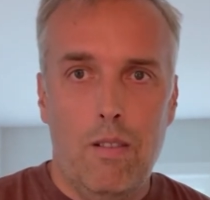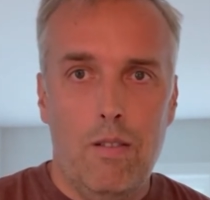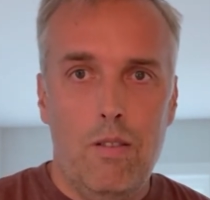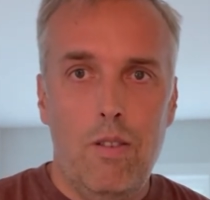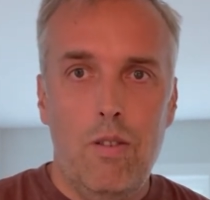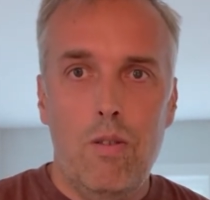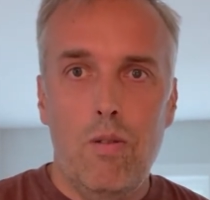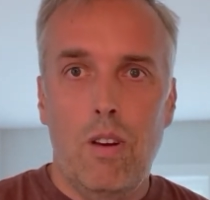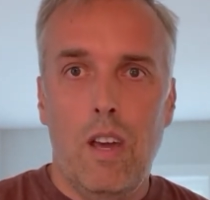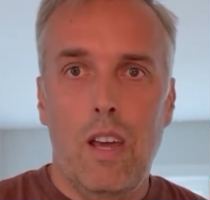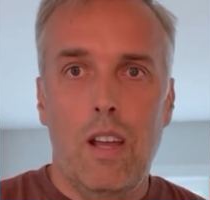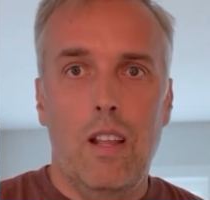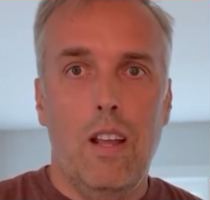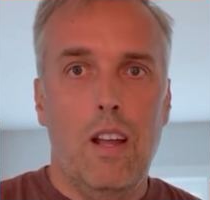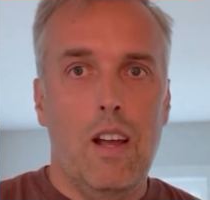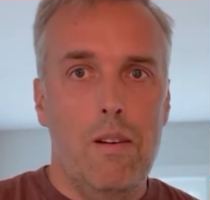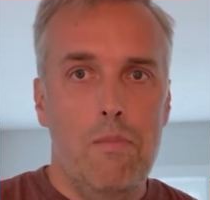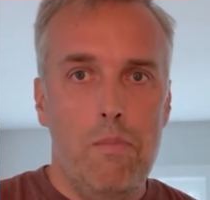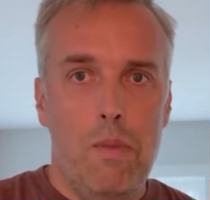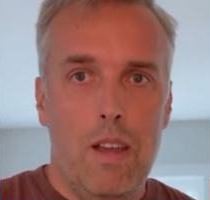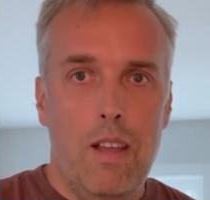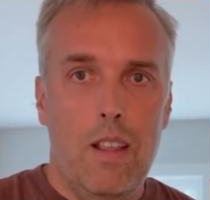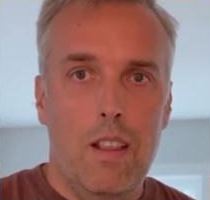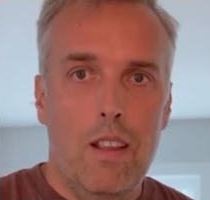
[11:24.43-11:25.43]
You can come
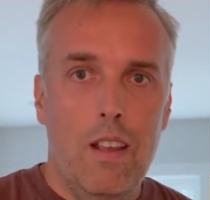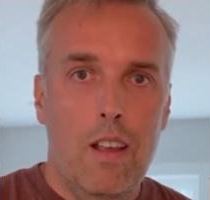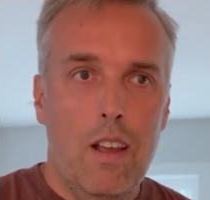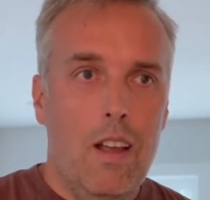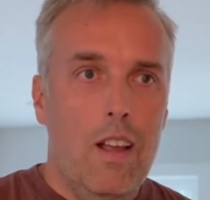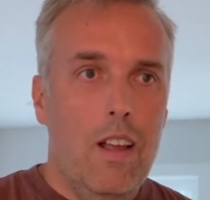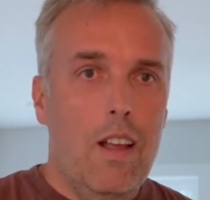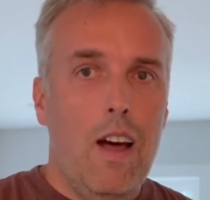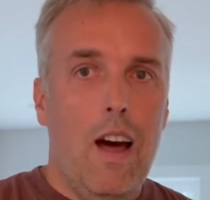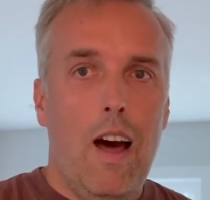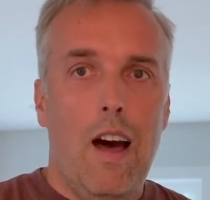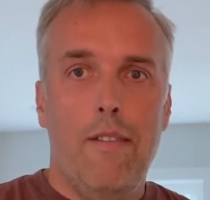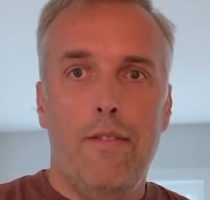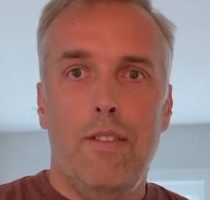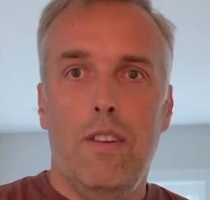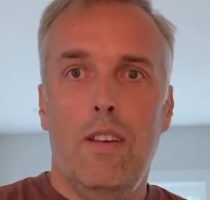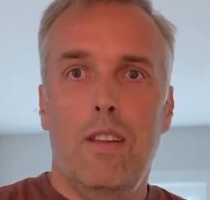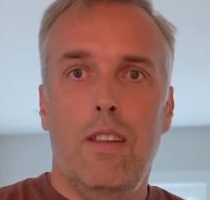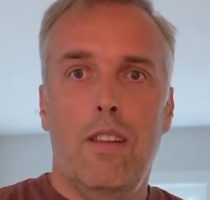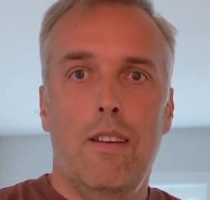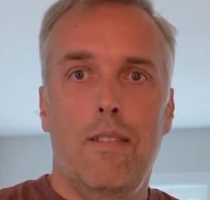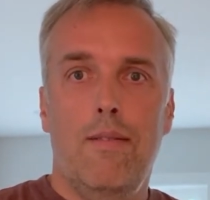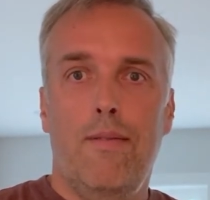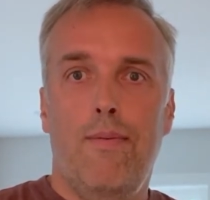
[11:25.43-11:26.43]
in after
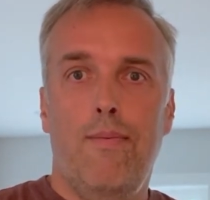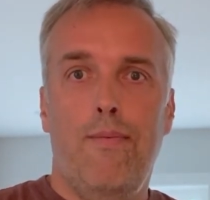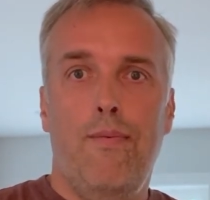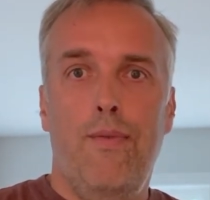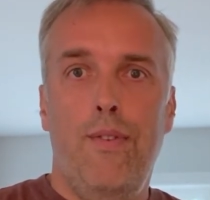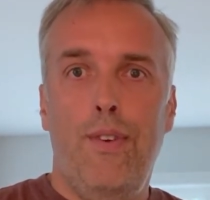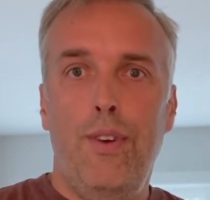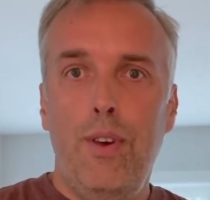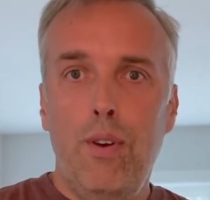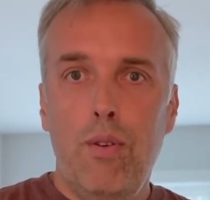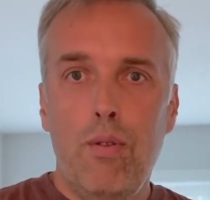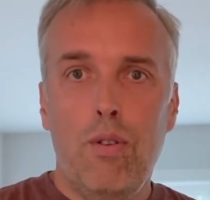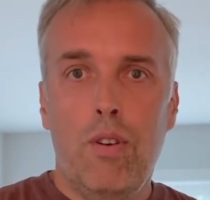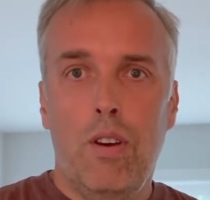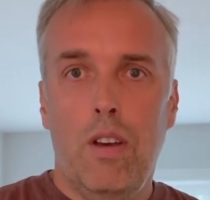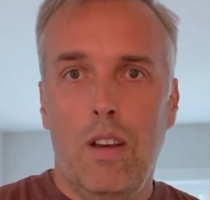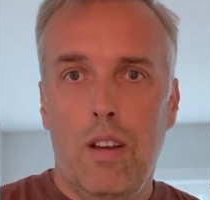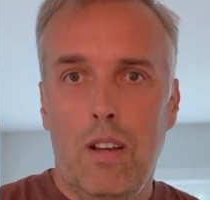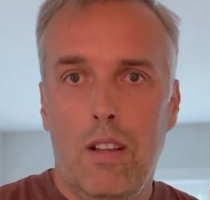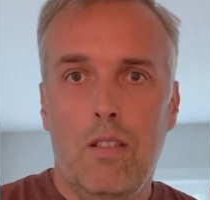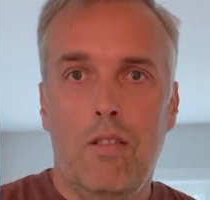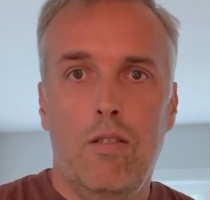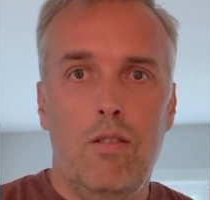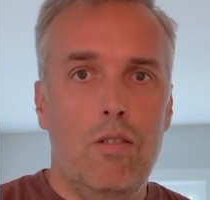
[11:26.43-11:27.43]
the few
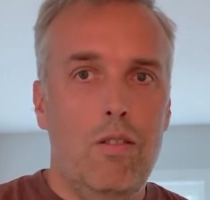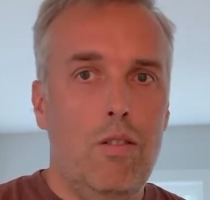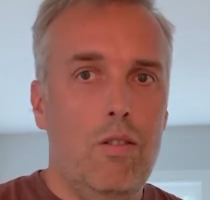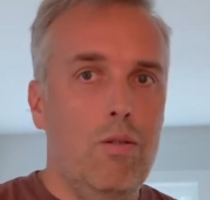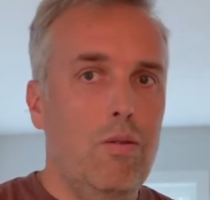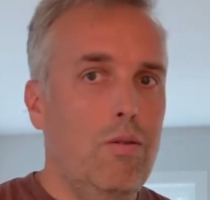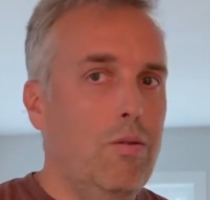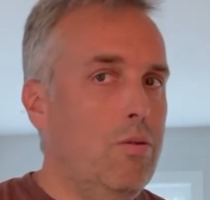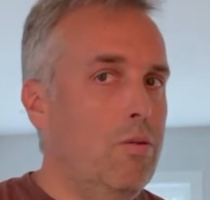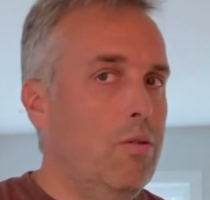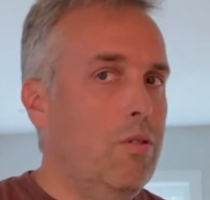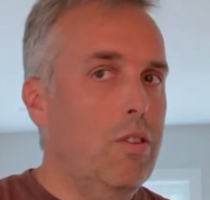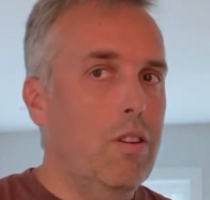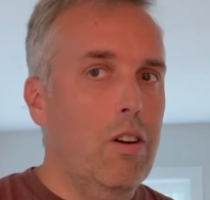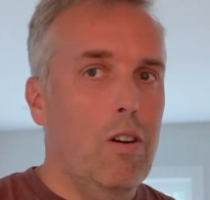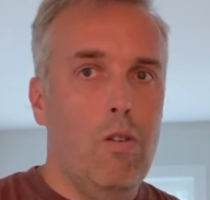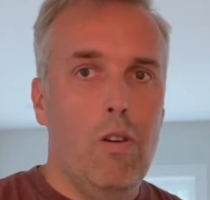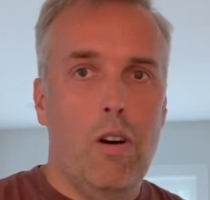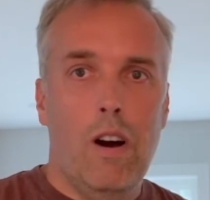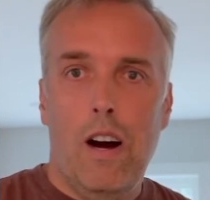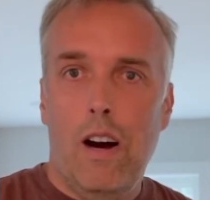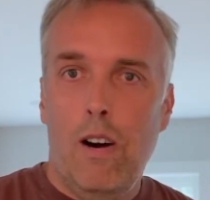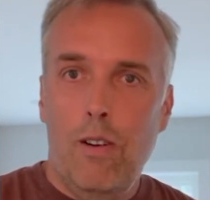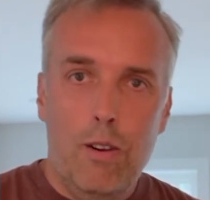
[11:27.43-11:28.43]
hits, you know
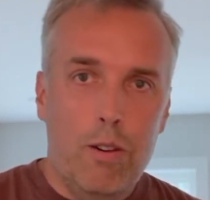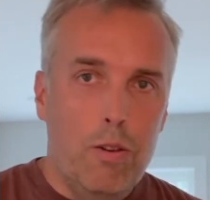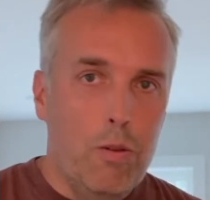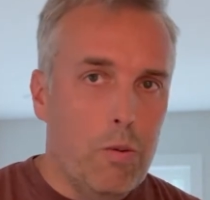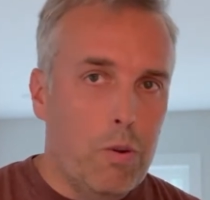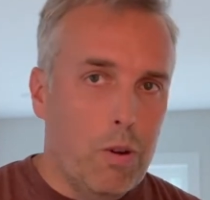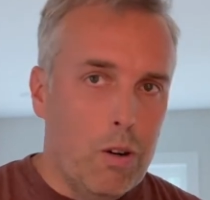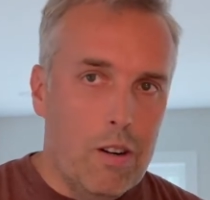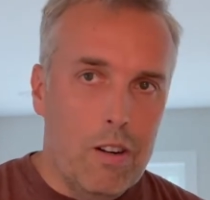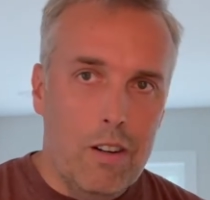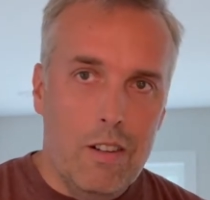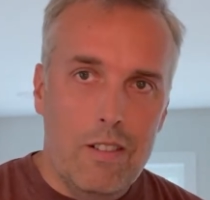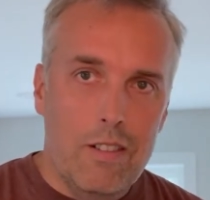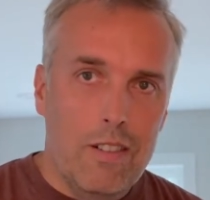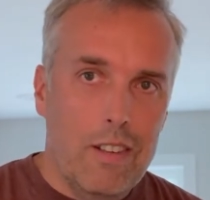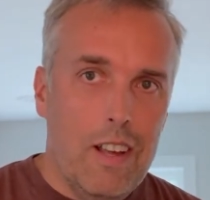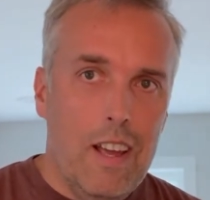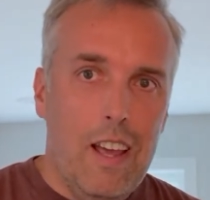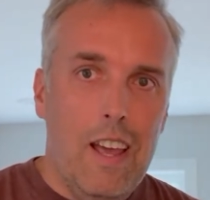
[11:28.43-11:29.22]
how it works,